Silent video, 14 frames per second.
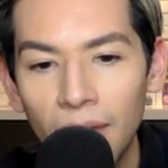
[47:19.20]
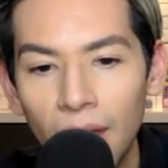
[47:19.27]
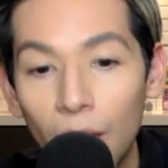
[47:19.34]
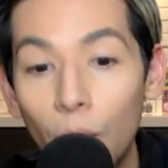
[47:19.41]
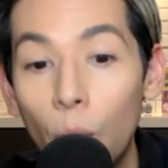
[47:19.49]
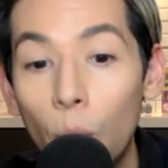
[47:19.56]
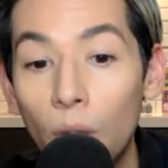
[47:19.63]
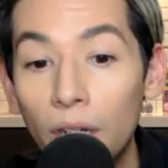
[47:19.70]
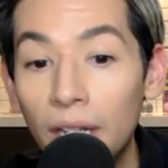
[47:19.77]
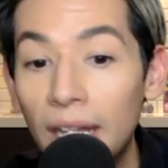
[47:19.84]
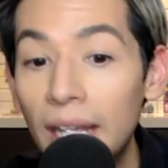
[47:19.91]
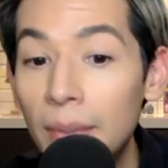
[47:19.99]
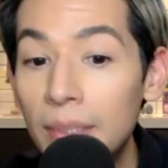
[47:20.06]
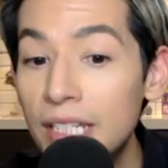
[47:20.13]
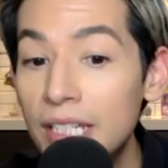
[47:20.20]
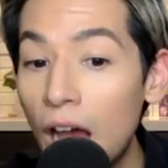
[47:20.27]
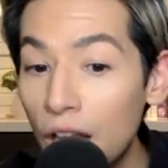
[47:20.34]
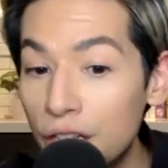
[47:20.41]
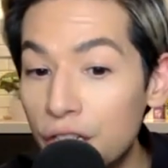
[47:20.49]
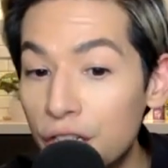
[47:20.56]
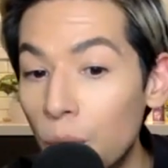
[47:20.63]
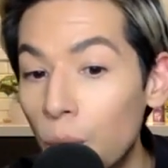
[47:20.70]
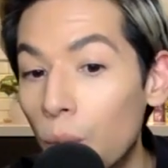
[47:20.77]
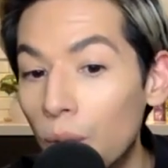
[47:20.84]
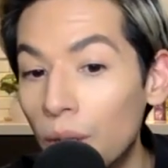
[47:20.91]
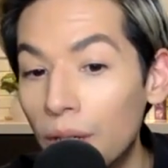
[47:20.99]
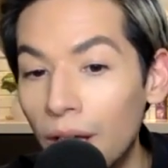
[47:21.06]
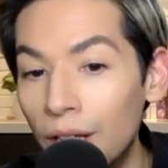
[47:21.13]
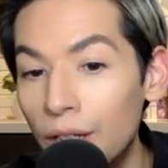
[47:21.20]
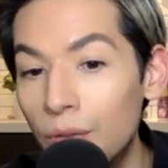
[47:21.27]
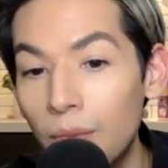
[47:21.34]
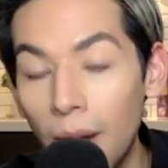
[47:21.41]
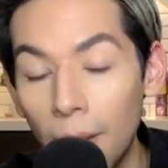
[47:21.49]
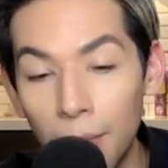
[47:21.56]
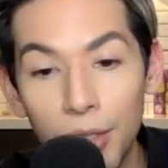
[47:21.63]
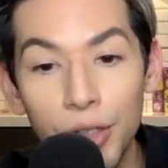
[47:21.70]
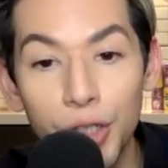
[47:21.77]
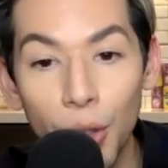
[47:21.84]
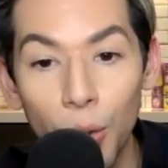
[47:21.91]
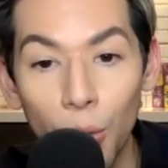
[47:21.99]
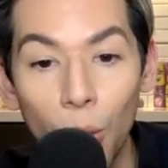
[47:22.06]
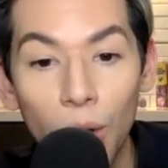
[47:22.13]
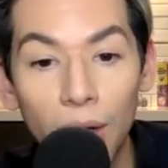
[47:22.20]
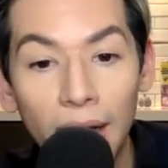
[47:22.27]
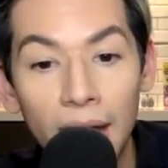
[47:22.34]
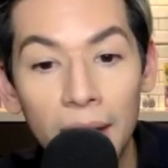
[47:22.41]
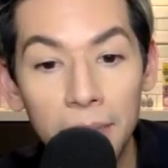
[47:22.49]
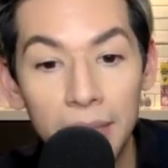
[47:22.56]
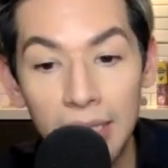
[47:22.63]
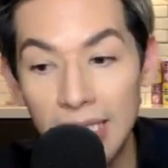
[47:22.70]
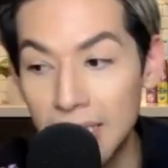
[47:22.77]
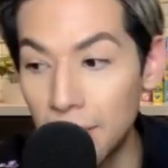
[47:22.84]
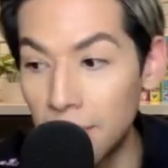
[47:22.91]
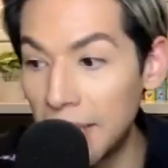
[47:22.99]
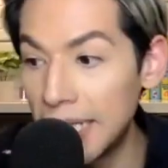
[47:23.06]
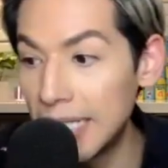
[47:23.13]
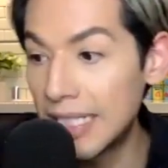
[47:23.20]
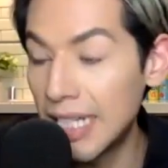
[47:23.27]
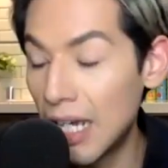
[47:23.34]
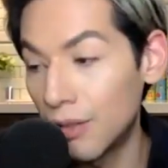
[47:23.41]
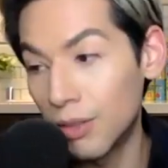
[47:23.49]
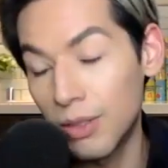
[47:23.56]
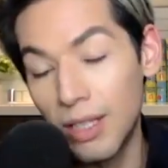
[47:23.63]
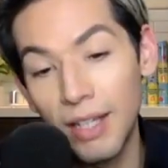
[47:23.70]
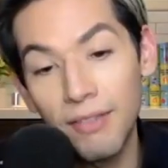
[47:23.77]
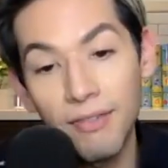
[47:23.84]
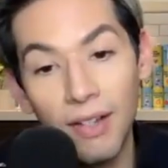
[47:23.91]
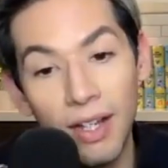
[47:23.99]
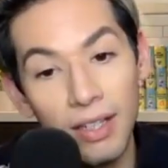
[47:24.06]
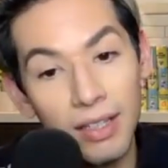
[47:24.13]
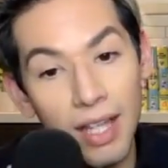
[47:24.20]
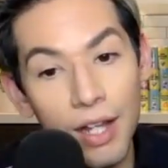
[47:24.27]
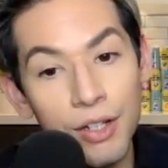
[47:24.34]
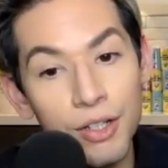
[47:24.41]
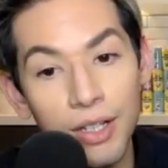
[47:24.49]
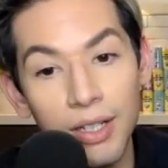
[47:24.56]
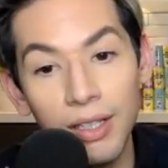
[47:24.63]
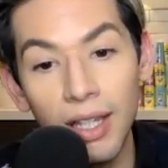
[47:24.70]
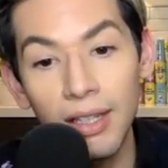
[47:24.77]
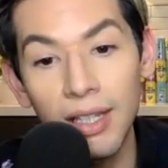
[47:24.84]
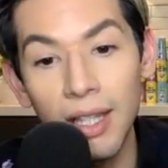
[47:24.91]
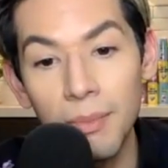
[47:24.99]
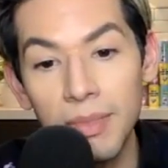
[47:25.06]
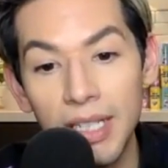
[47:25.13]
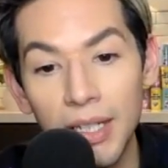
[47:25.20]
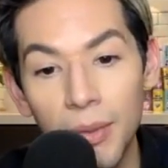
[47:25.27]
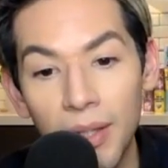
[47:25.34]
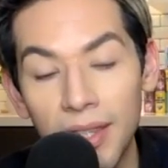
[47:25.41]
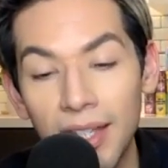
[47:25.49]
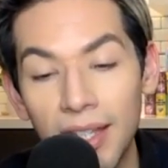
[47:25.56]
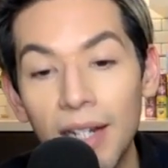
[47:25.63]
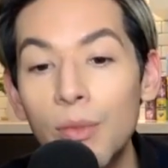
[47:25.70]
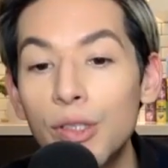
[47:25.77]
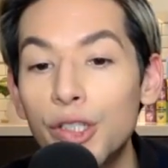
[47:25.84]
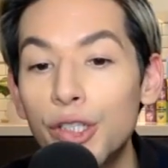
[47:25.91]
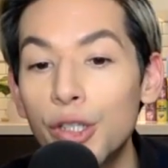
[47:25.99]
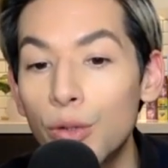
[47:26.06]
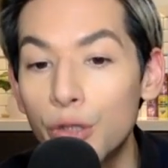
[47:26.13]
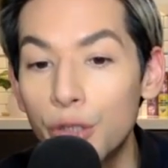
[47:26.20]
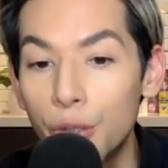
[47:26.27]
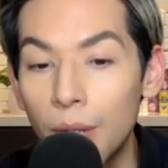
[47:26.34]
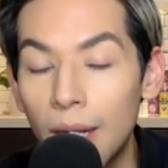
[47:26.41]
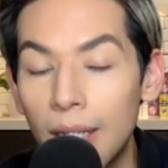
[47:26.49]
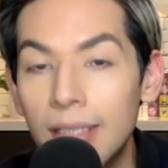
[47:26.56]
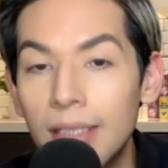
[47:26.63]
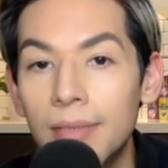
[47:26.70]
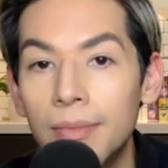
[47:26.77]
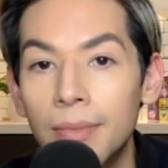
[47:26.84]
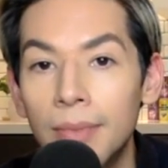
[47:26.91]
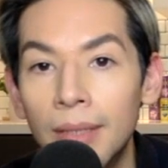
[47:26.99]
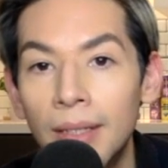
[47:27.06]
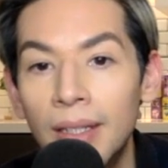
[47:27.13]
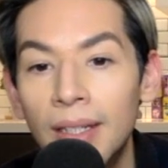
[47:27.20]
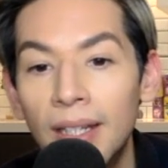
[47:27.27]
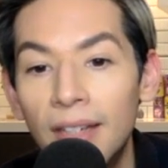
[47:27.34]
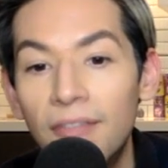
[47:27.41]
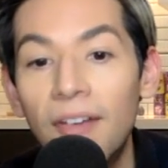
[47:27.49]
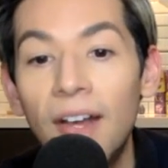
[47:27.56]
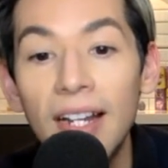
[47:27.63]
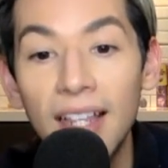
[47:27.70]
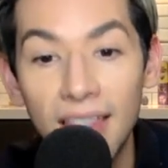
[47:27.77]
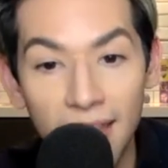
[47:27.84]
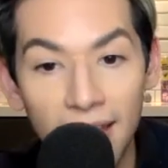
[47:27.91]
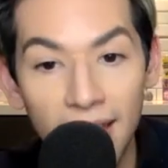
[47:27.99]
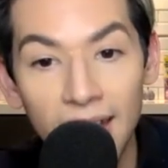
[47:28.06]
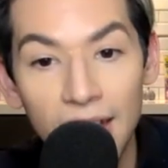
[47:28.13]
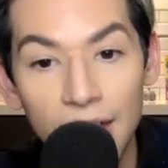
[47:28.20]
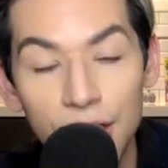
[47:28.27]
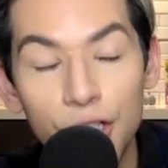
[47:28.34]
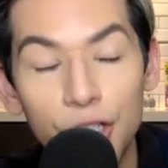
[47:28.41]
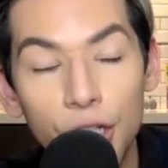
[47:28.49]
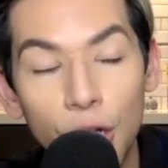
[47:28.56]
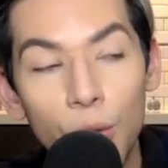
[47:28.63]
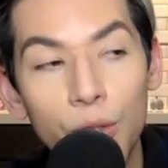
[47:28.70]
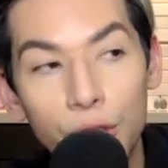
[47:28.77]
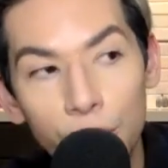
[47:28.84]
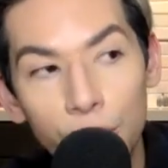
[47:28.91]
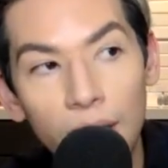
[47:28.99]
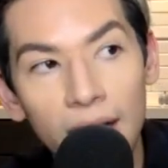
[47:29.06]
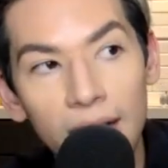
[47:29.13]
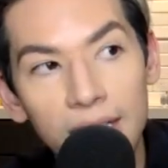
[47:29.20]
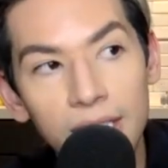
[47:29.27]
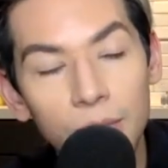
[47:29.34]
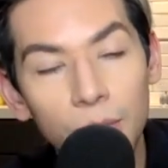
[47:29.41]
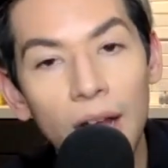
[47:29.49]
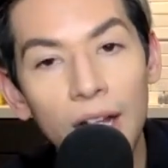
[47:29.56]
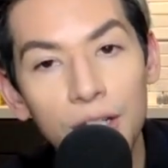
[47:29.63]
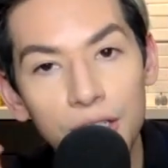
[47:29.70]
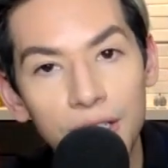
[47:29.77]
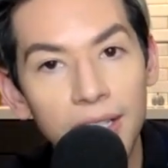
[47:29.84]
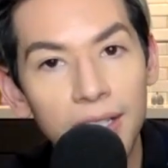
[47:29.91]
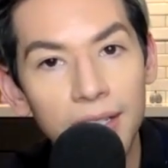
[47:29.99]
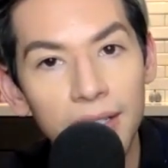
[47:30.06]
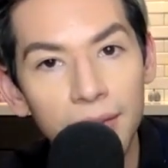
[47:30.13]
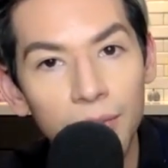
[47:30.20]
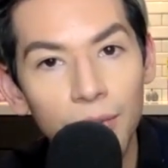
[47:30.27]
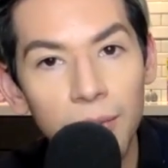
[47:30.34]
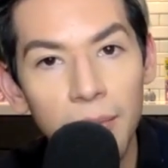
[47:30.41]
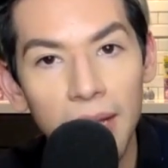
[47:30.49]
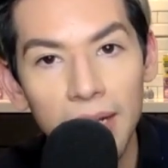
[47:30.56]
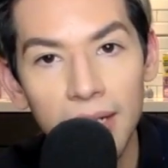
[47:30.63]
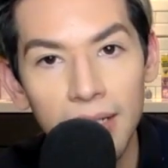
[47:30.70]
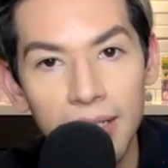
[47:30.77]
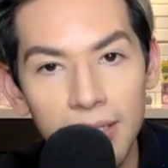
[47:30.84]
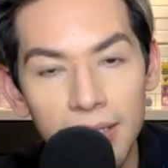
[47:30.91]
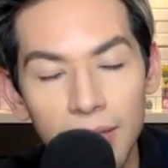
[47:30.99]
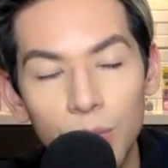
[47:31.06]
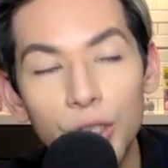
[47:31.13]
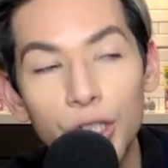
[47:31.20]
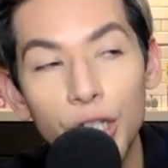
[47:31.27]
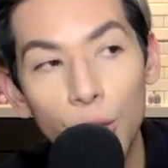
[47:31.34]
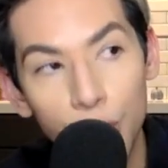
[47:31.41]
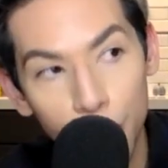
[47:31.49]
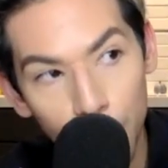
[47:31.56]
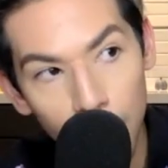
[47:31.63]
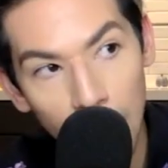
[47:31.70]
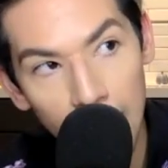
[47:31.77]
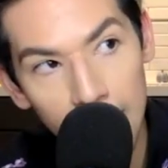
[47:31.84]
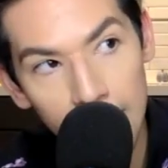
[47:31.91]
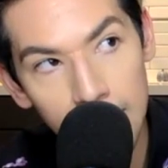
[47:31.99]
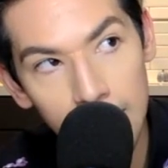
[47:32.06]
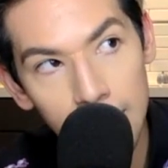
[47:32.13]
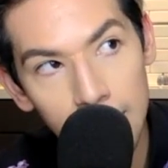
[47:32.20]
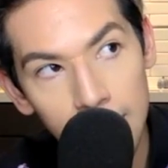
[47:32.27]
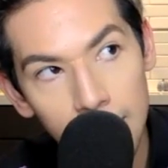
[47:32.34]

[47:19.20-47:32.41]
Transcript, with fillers: Gorga, it was not Joe Gorga. Remember, Joe Gorga and Melissa pieced out. They're like, fuck that shit. Let them deal with it. It was Joe Giudice. Funny thing is, Joe Giudice, well, actually, we may need to, Joe Giudice